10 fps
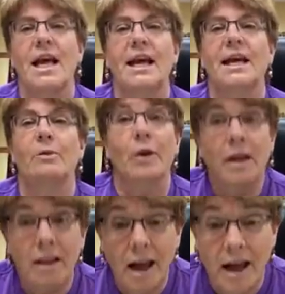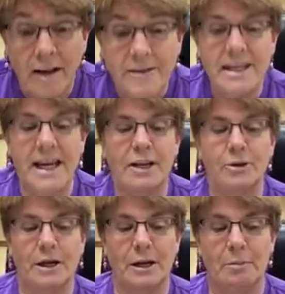and wear gloves, and you
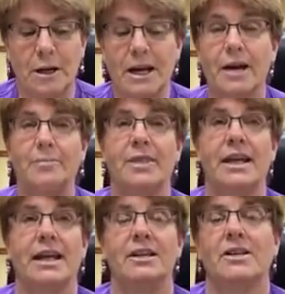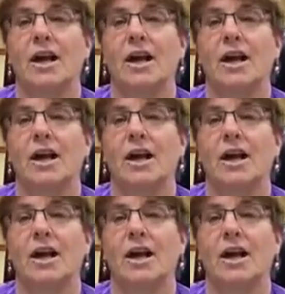can pick up things